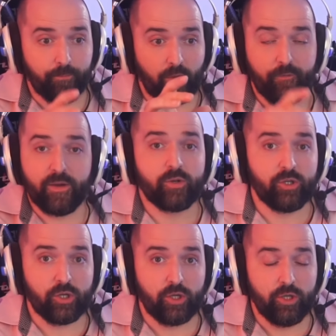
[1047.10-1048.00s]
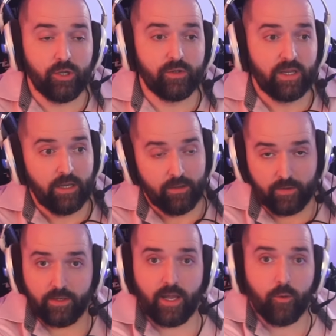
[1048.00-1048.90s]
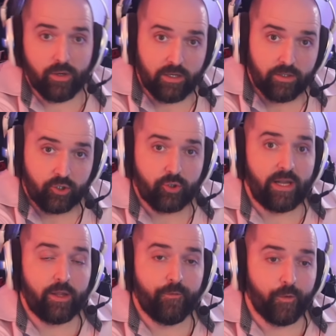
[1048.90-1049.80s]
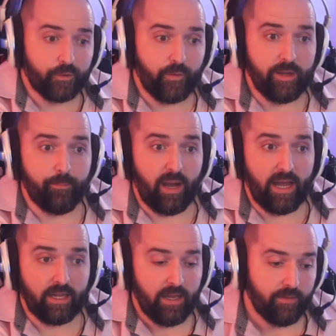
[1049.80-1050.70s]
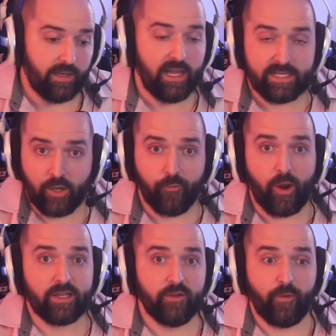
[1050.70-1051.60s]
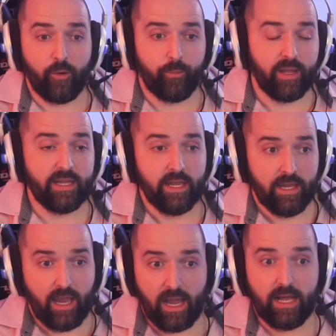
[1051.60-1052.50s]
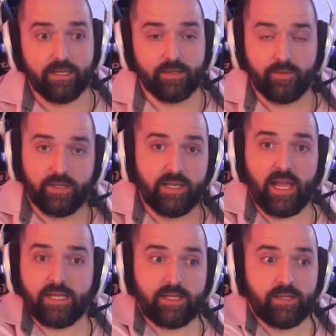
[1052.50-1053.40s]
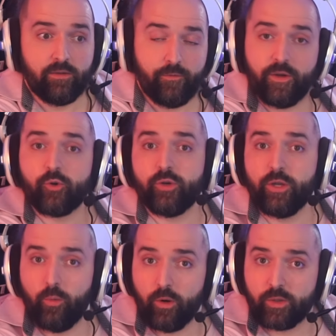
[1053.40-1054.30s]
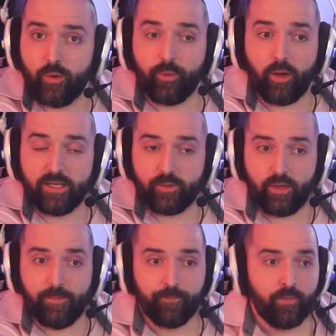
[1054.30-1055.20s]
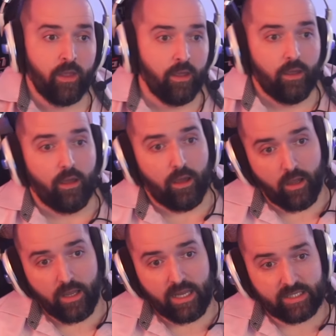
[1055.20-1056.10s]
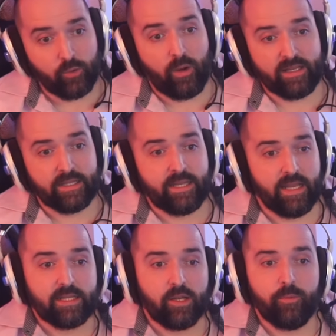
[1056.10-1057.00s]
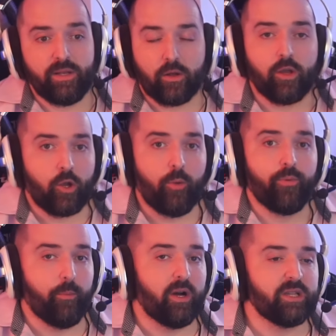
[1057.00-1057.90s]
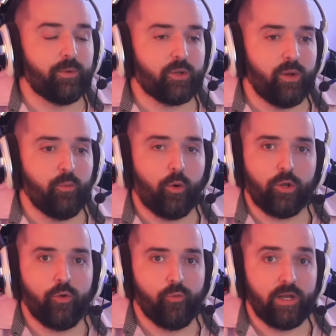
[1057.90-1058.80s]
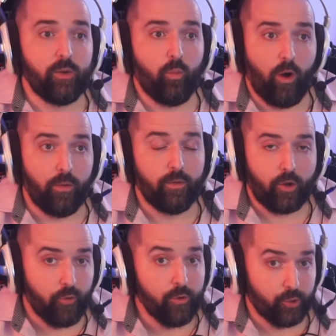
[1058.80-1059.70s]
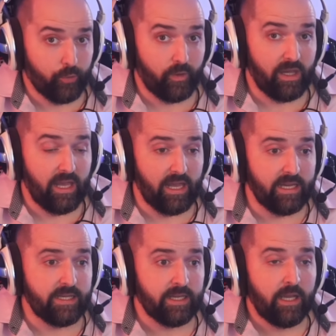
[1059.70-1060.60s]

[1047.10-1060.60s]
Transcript: filters you can use. The lower strength of force feedback, the less overactive it'll be, and the less filtering you'll want to apply to it. It's all, as I say, it's going to be like a compromise between what you really want. The crucial thing is,